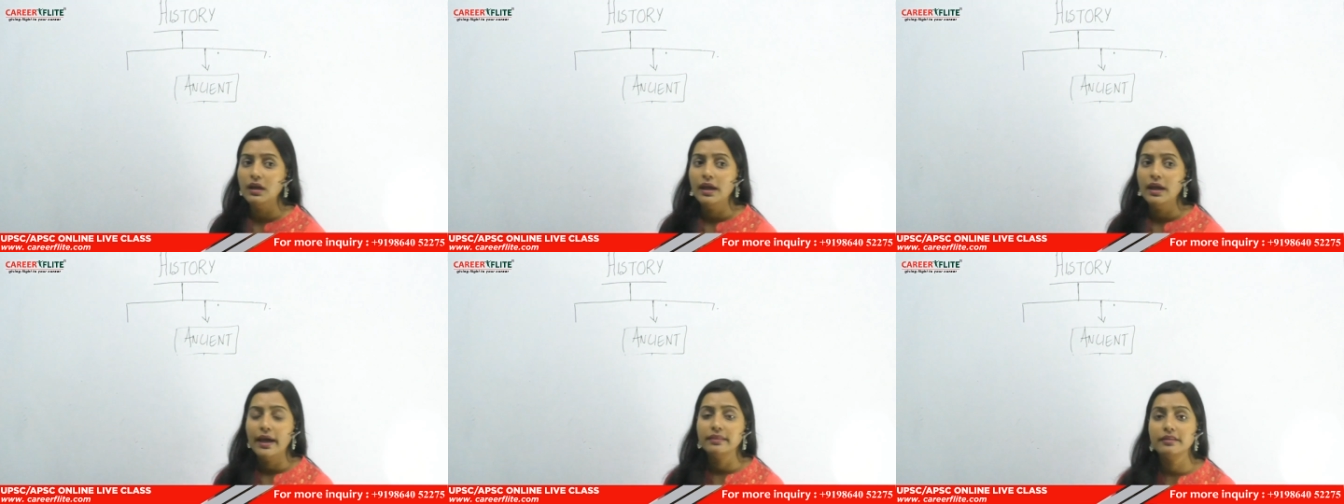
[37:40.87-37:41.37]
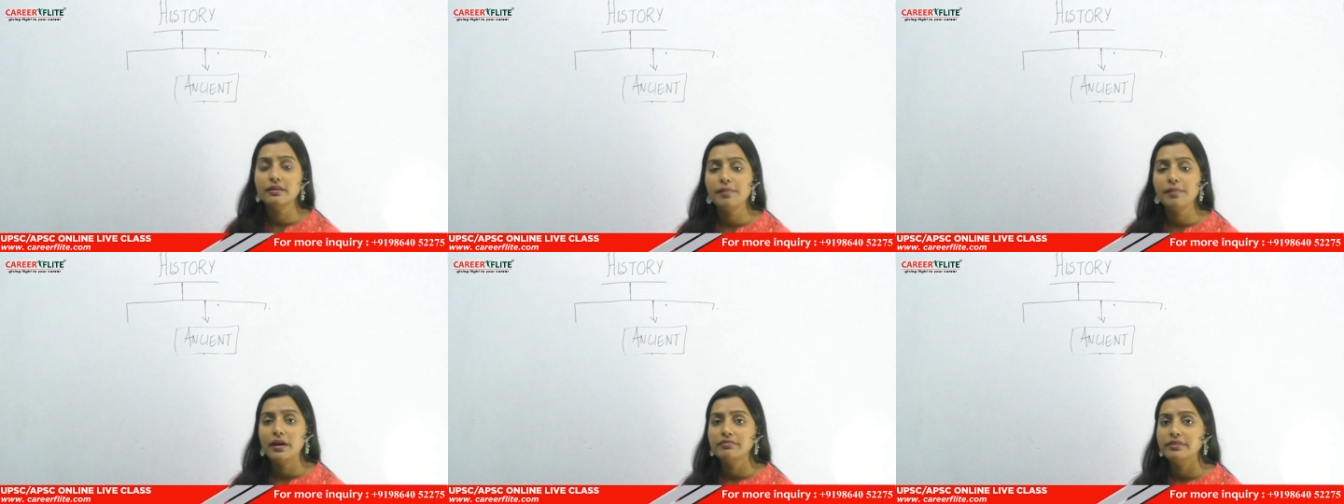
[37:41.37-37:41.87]
and
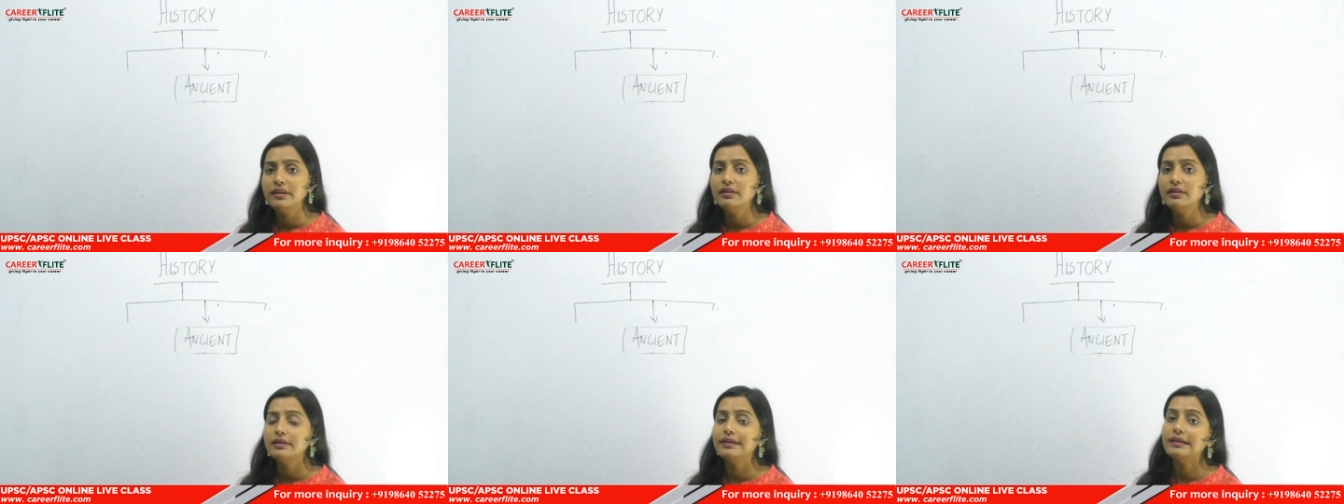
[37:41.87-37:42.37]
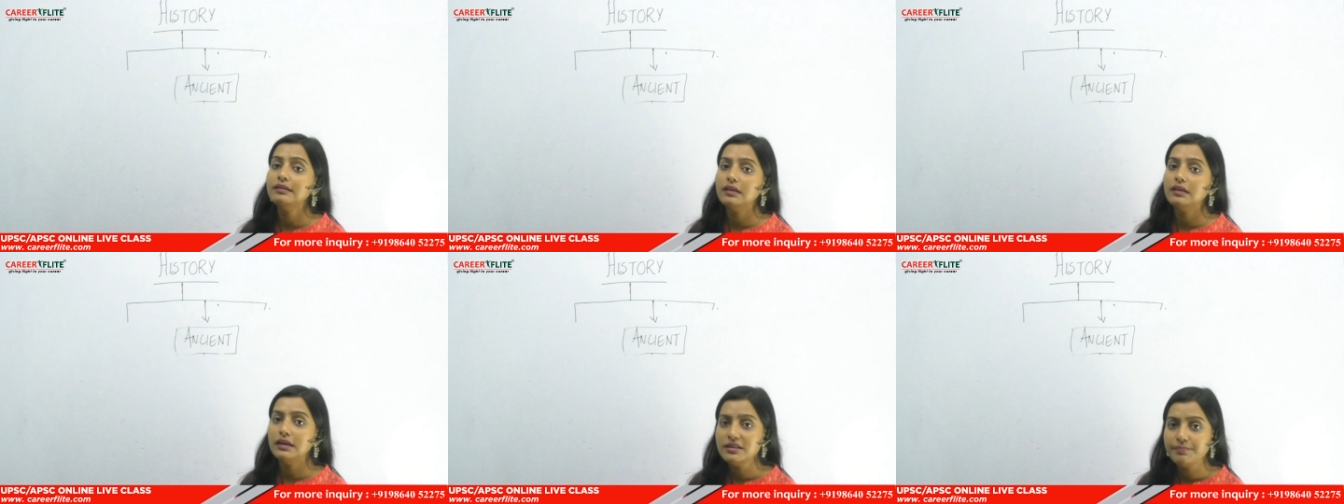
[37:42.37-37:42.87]
thereby we attain
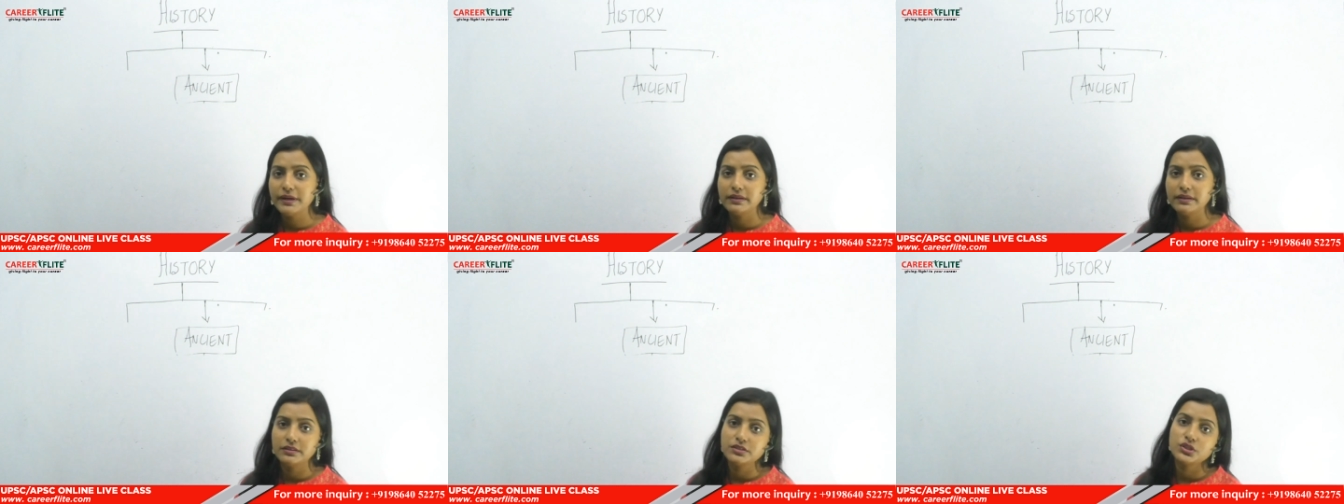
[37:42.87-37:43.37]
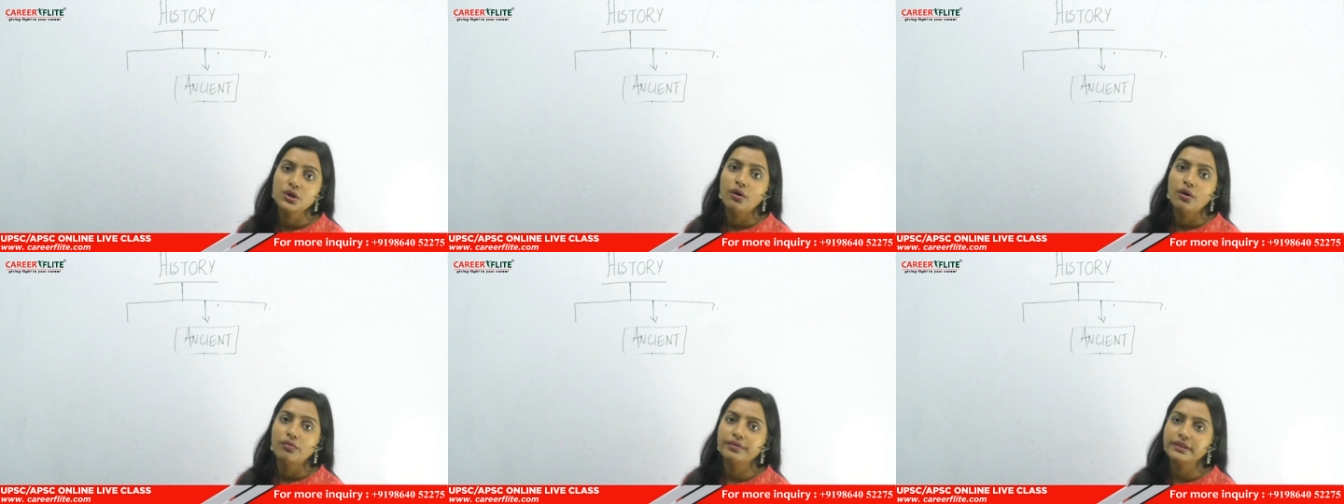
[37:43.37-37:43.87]
independence
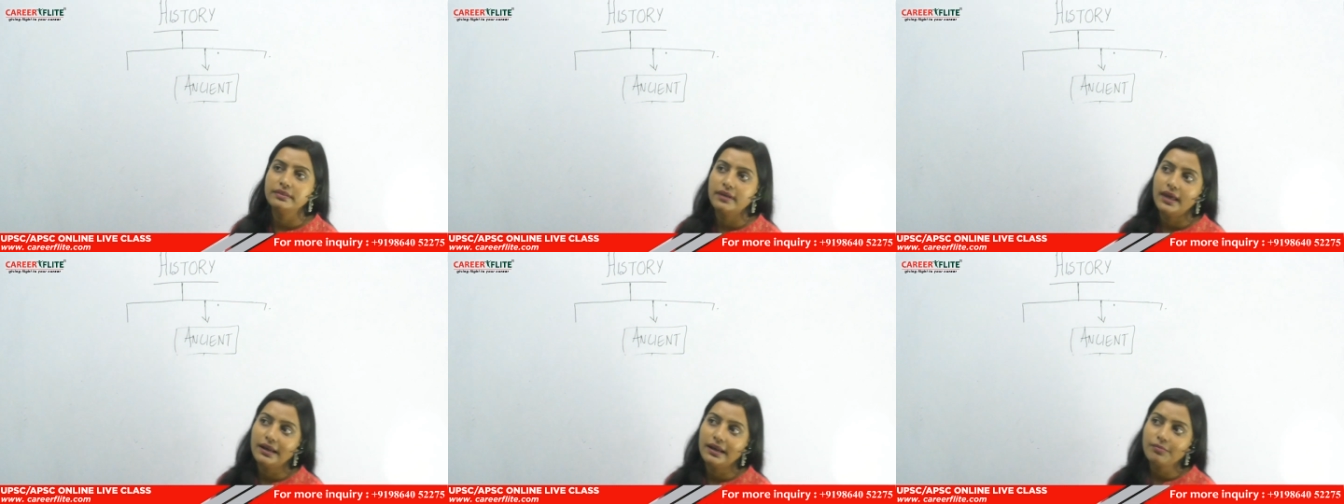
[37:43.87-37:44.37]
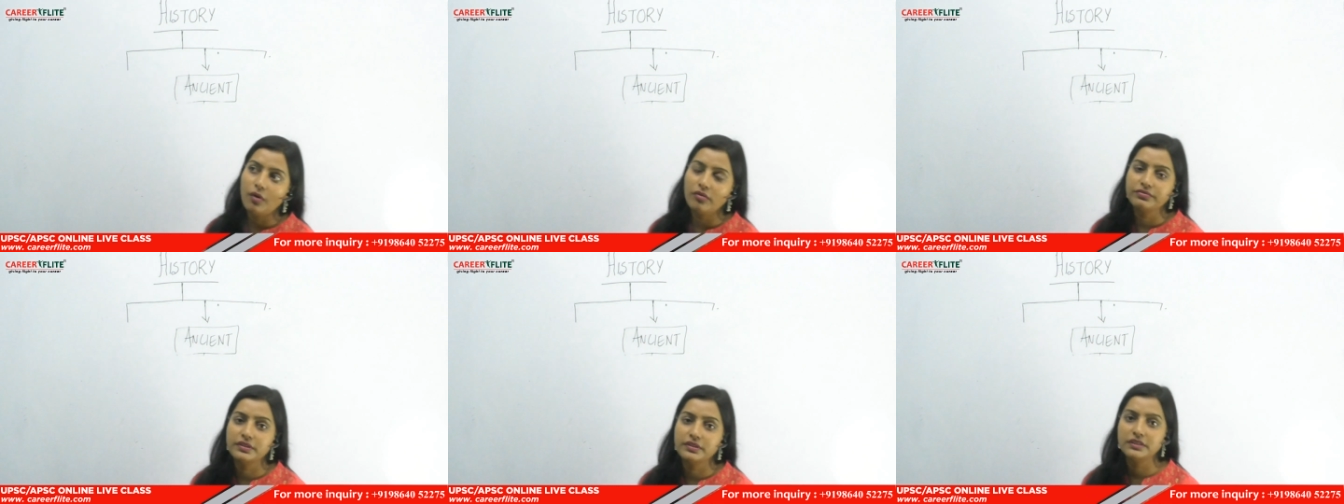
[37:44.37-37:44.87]
with the help of
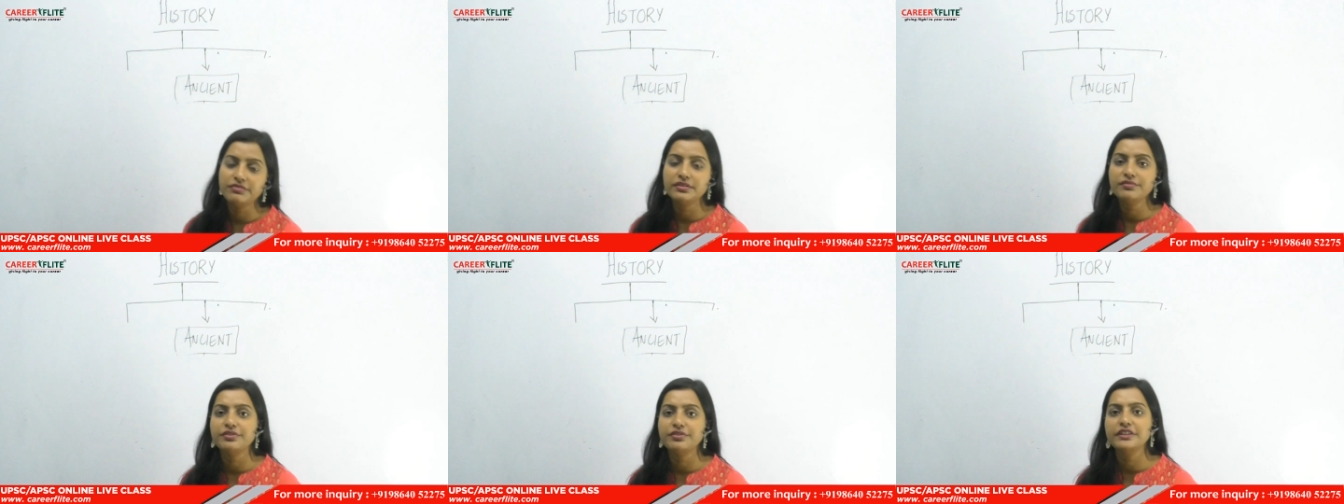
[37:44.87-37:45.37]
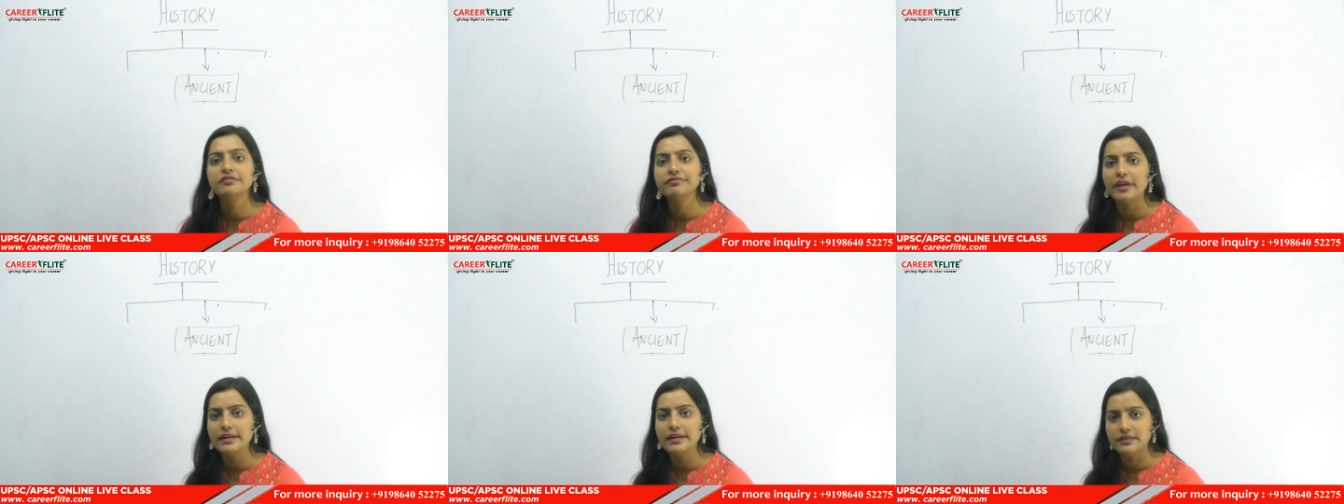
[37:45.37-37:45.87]
the different freedom
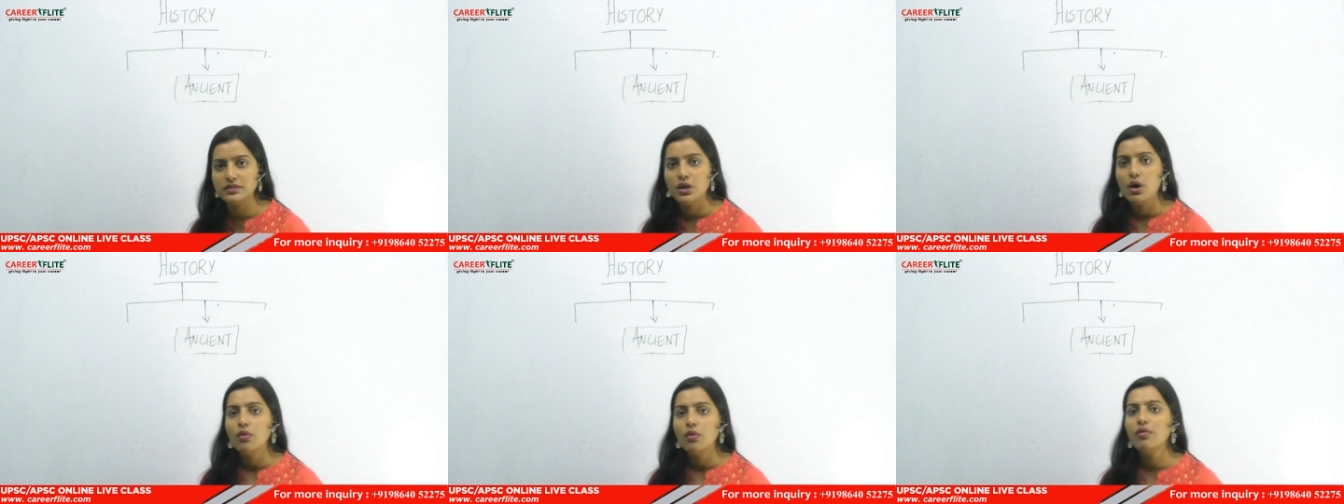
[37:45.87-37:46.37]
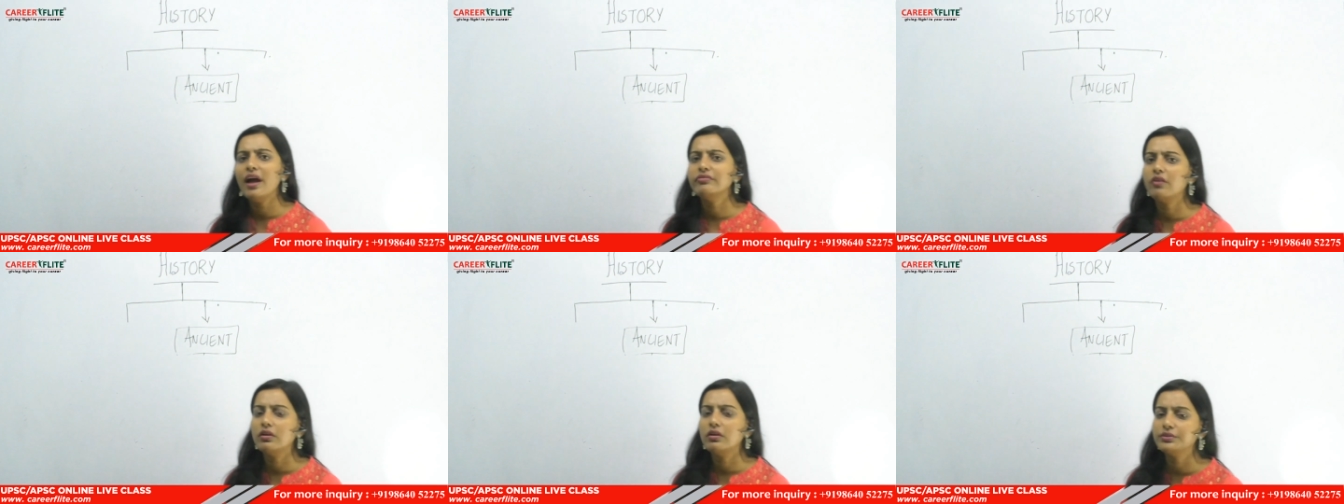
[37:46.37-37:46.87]
fighters who have
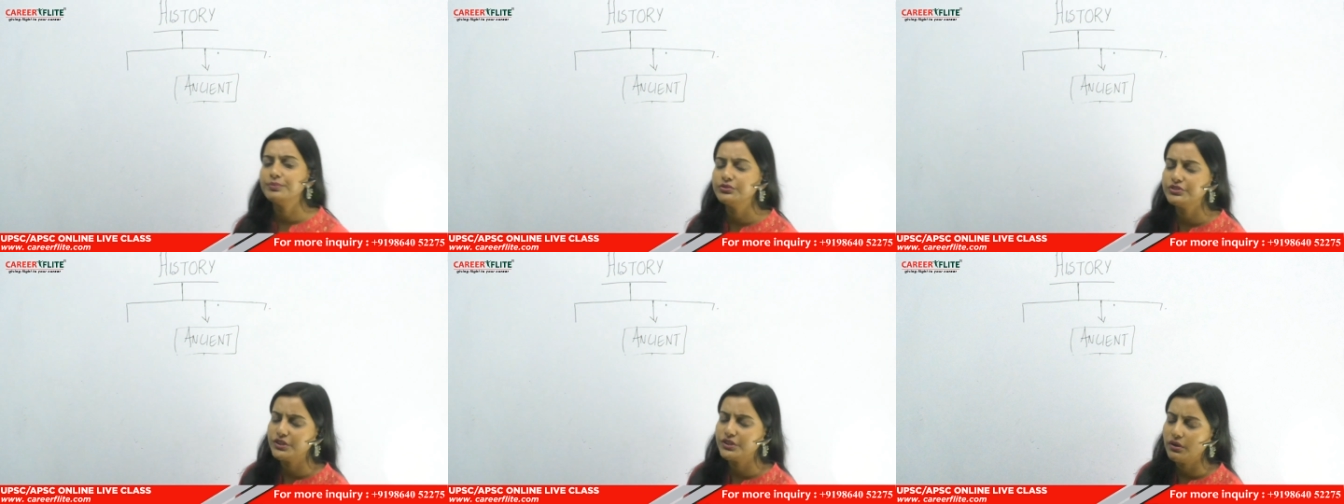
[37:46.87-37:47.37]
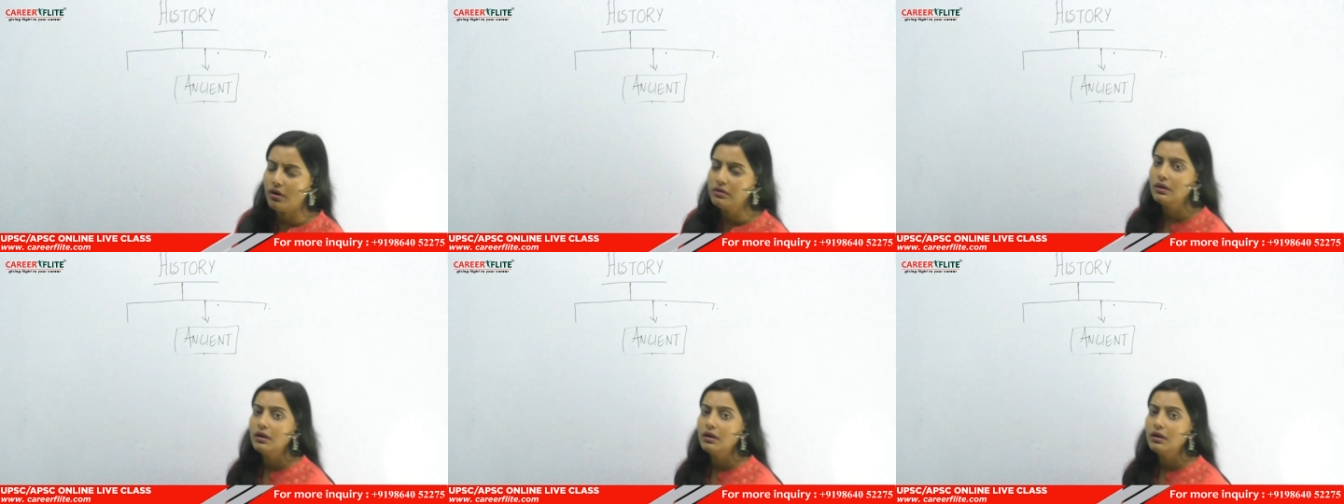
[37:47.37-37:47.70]
contributed a lot